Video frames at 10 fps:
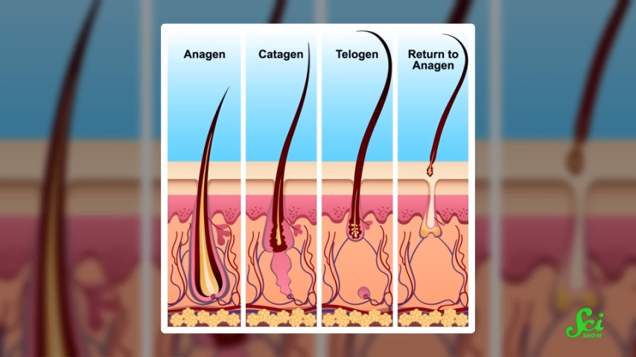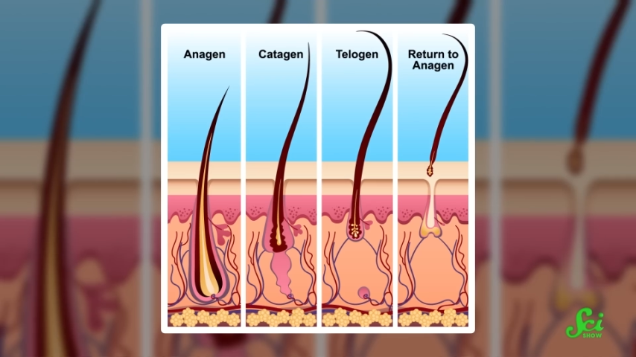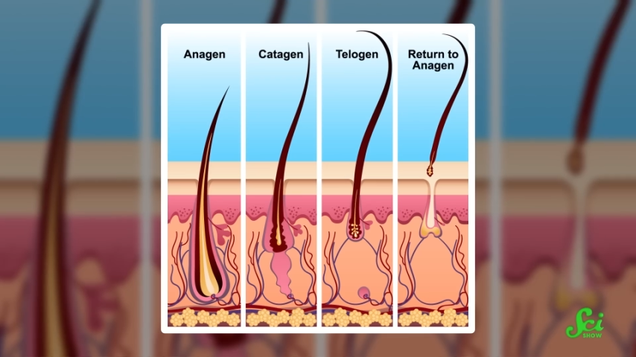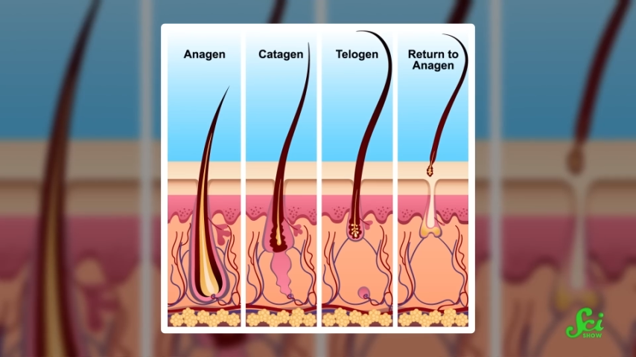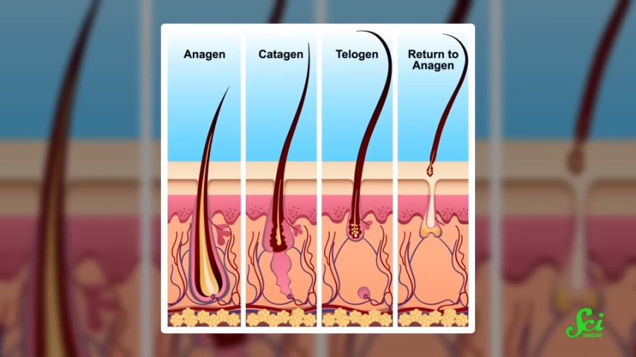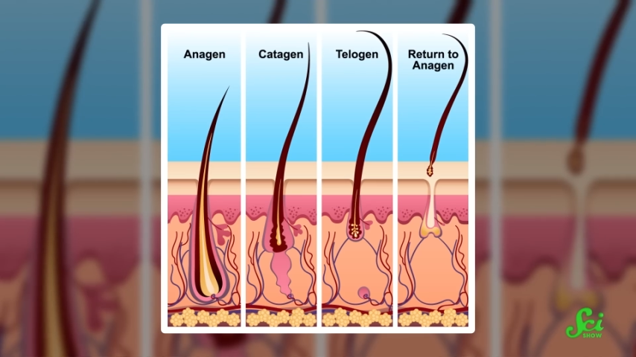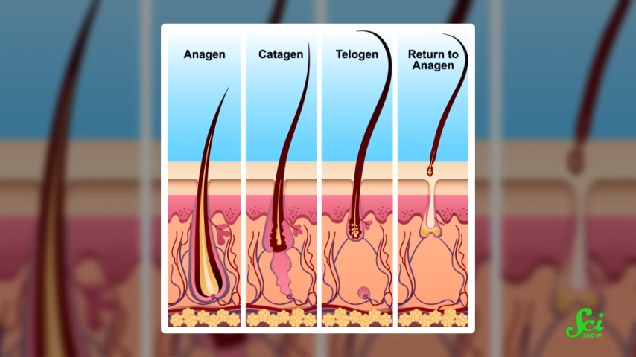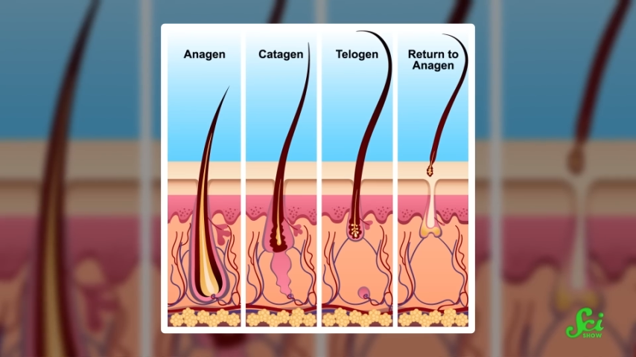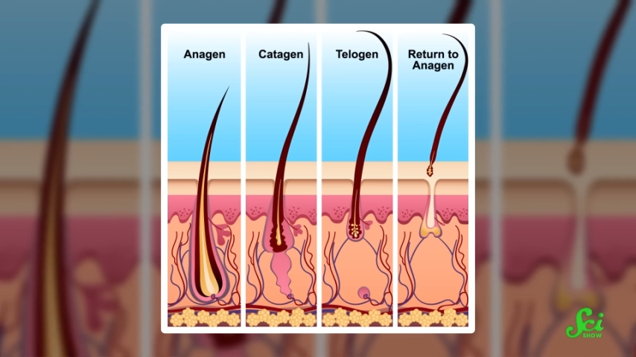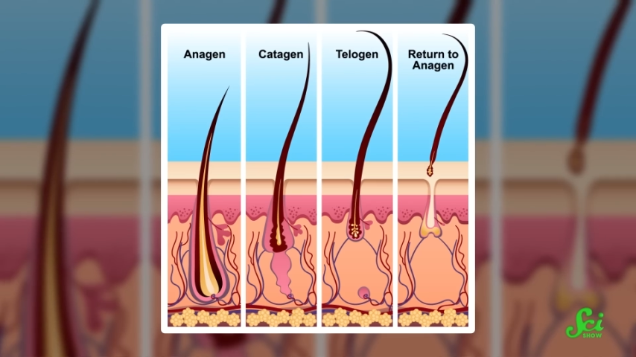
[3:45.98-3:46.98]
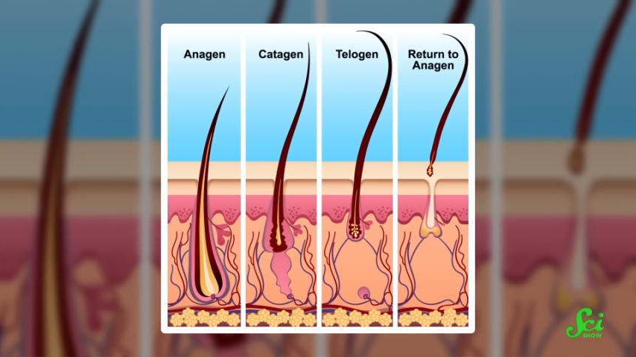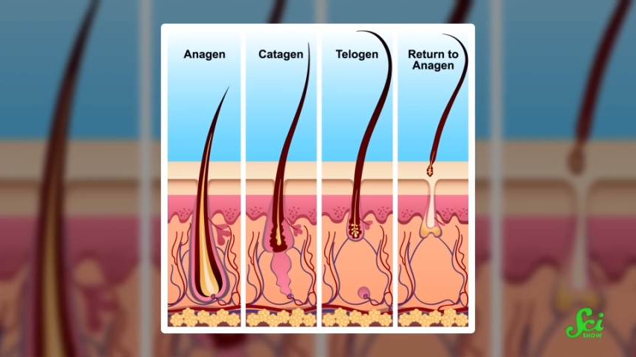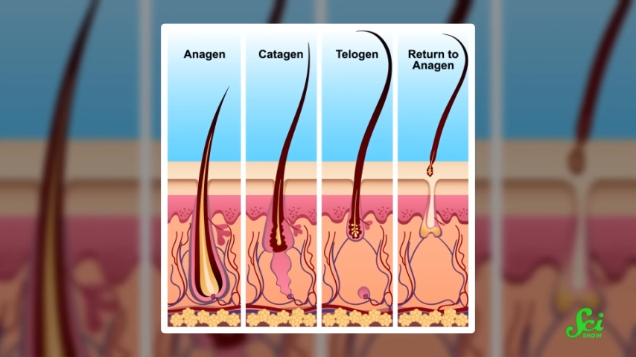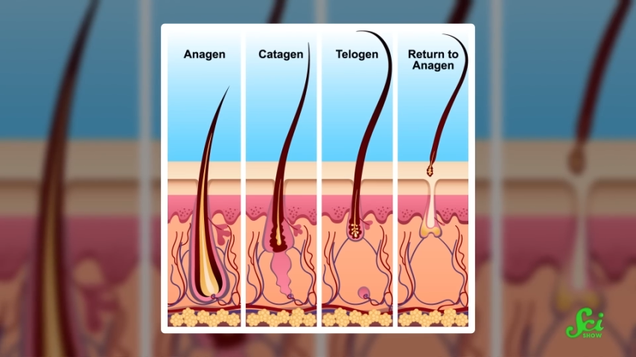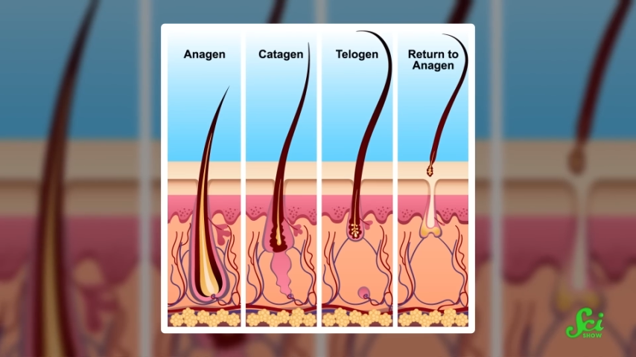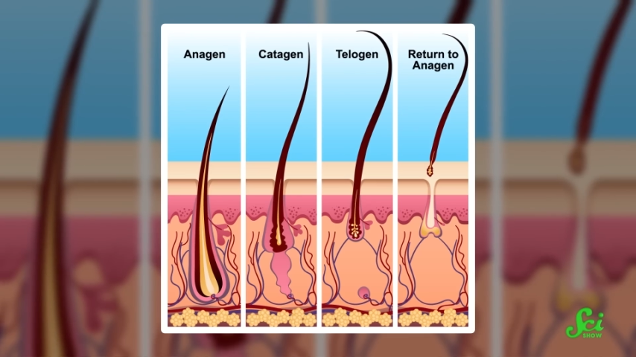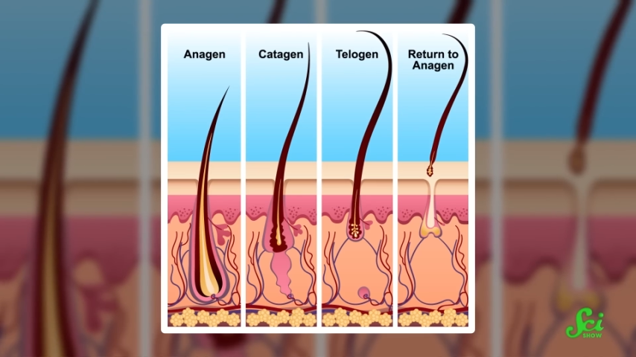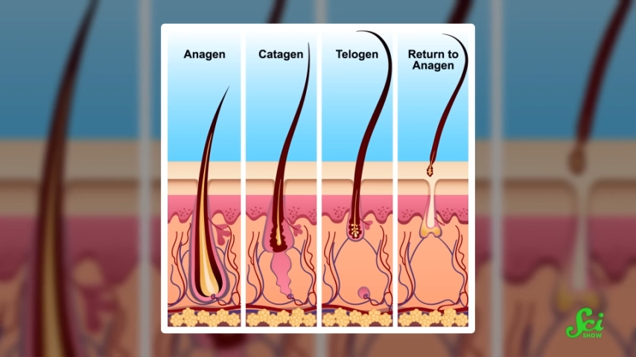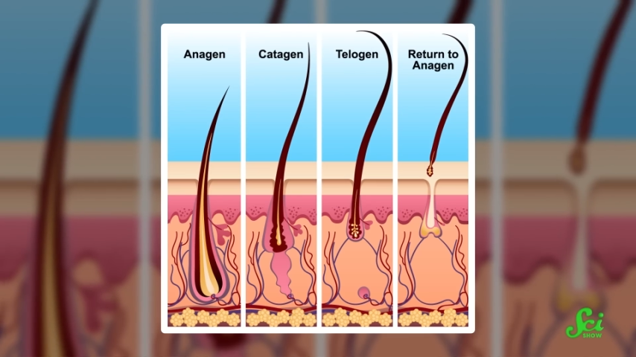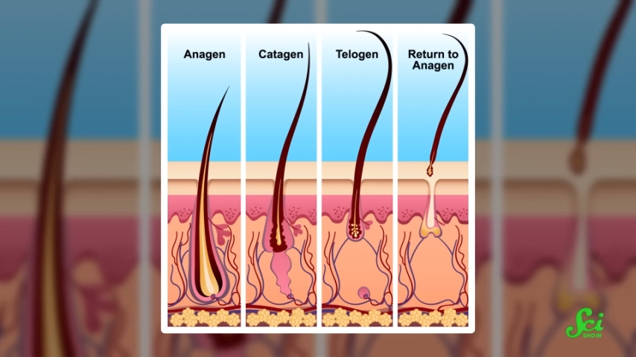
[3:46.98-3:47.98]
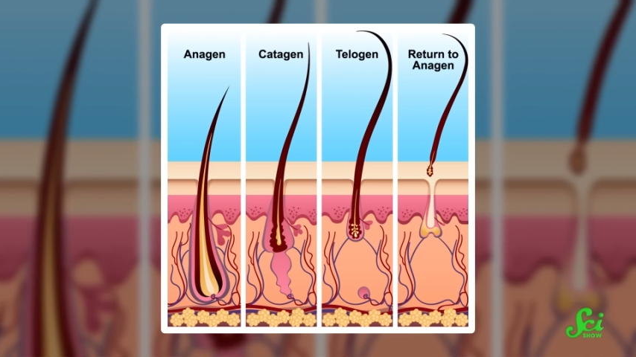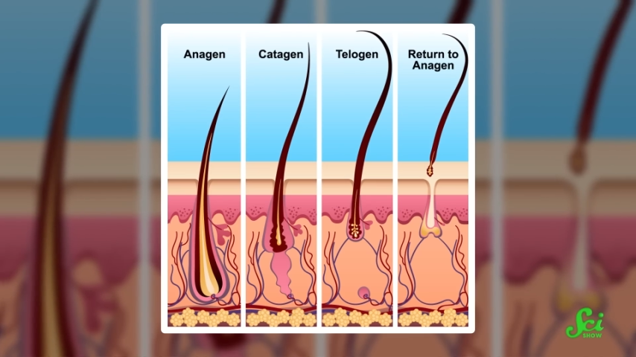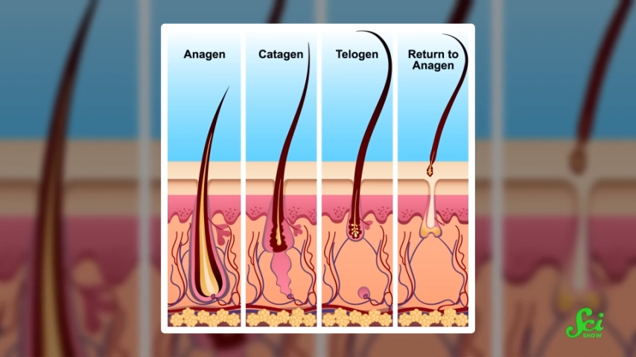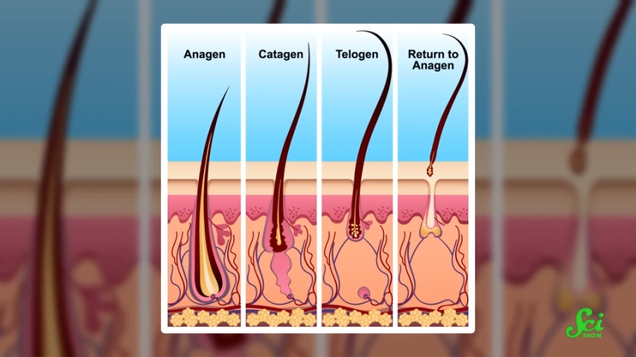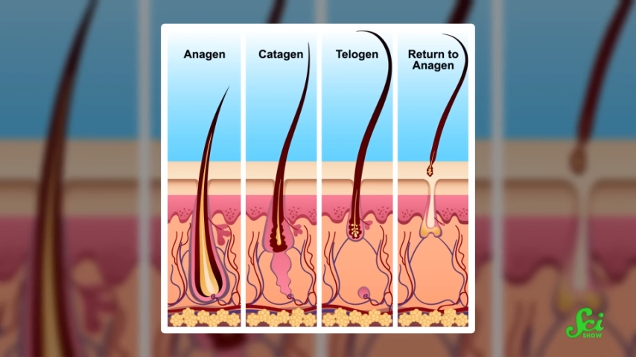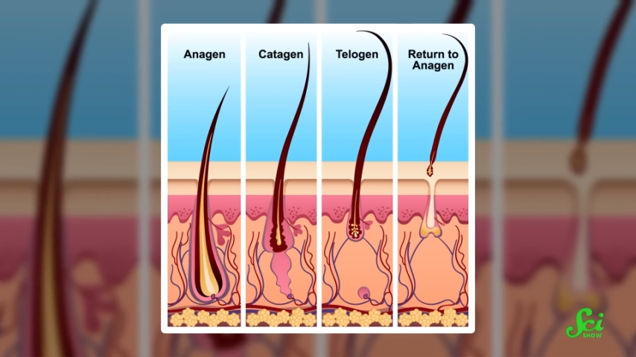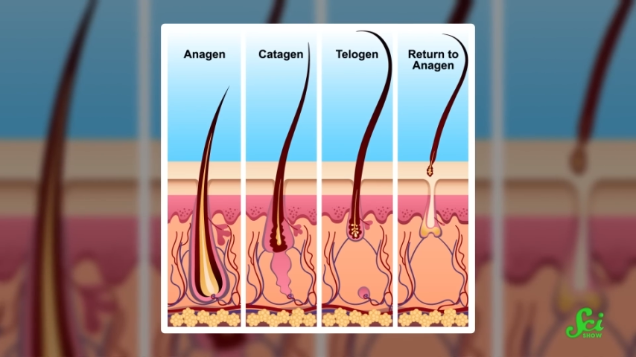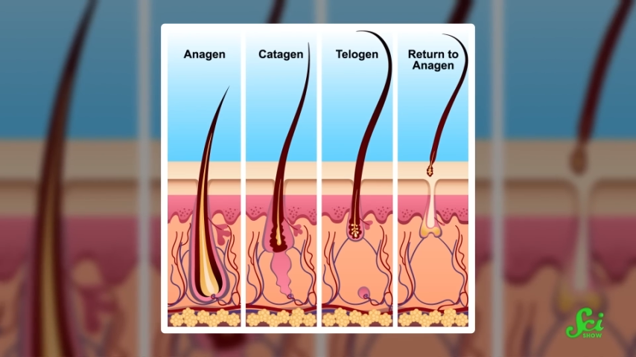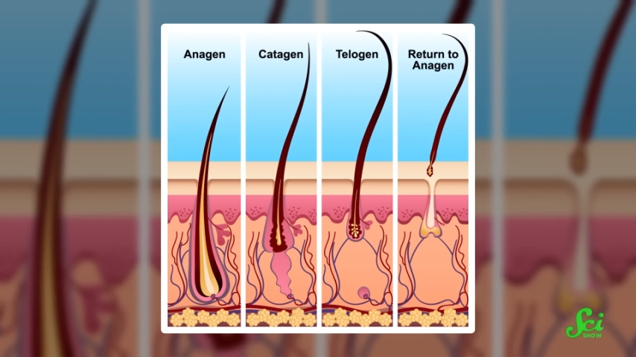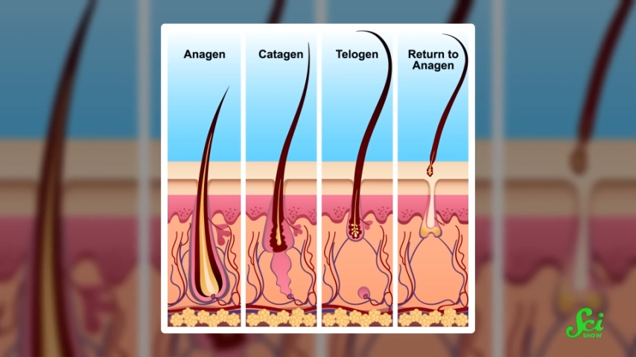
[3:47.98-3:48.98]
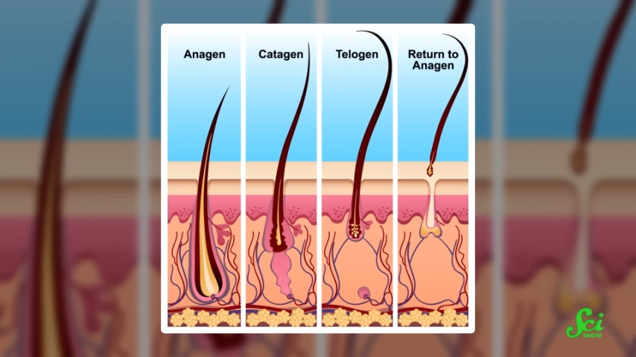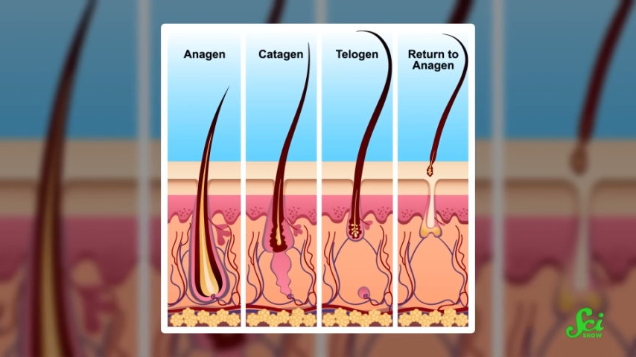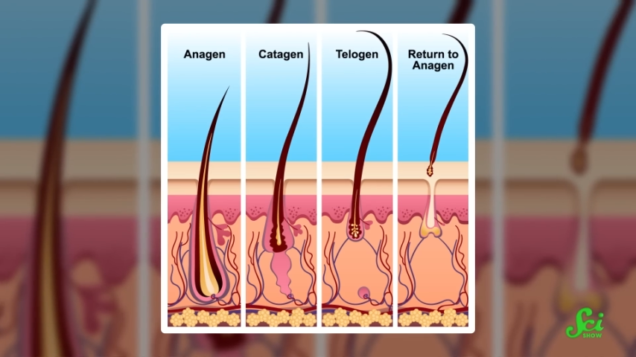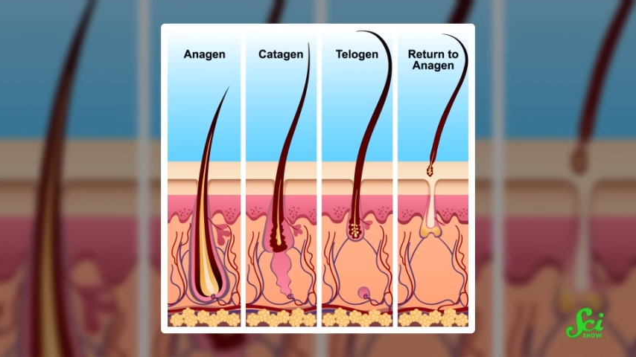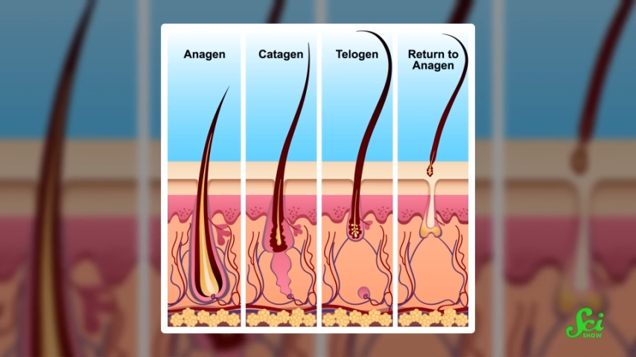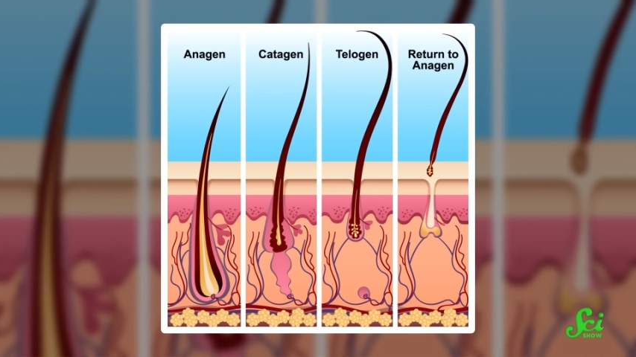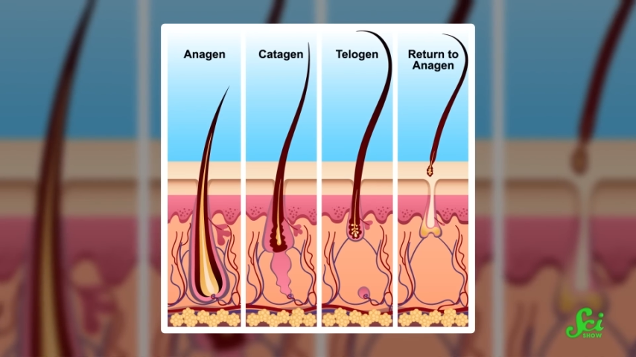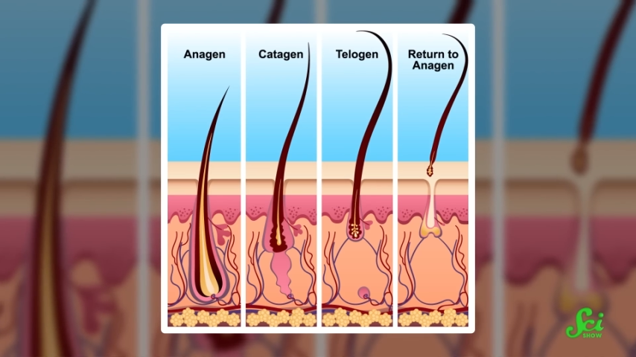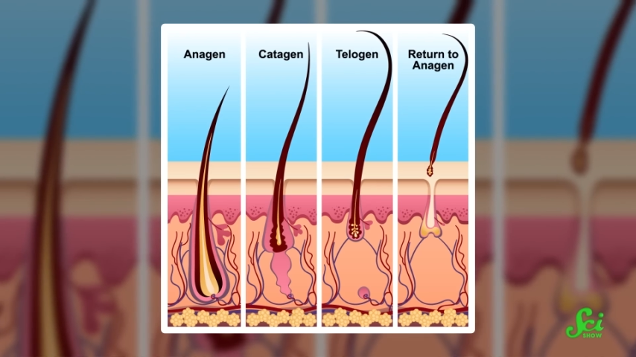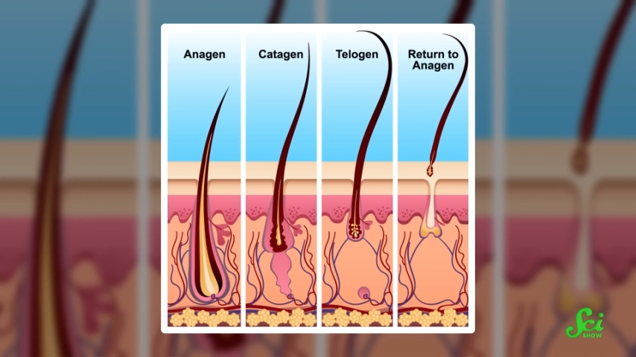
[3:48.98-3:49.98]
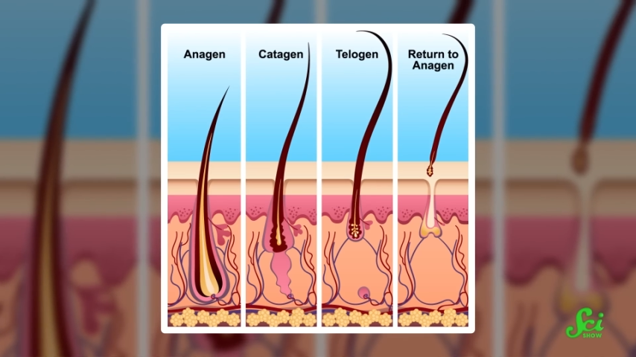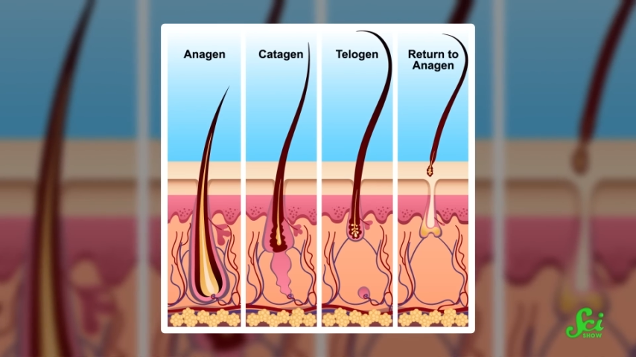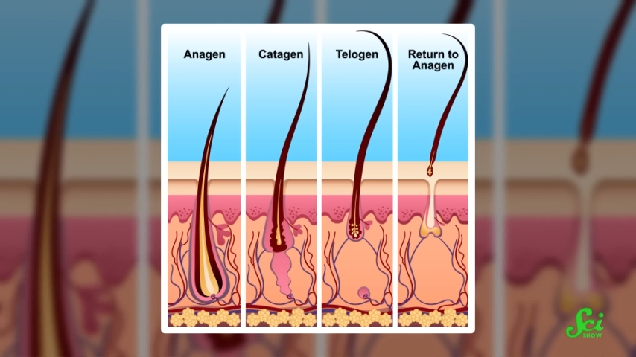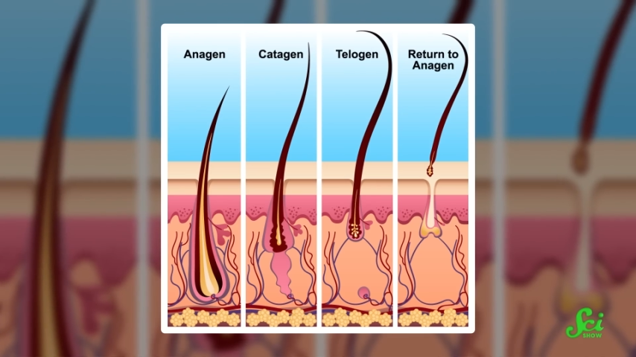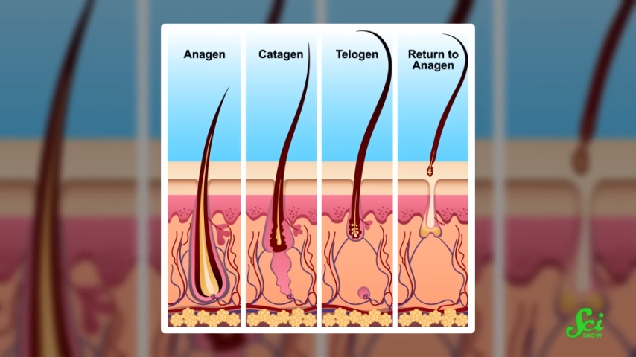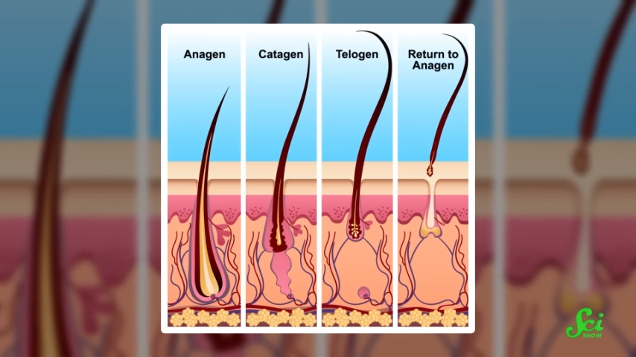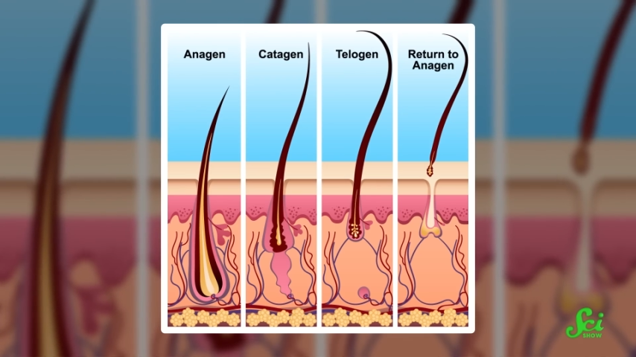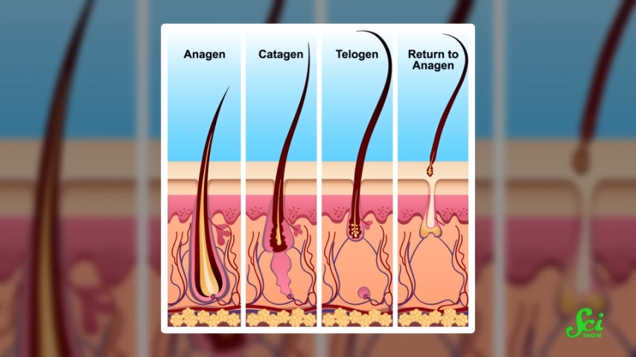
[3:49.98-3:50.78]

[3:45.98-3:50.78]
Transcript: Nobody's mouth can be seen.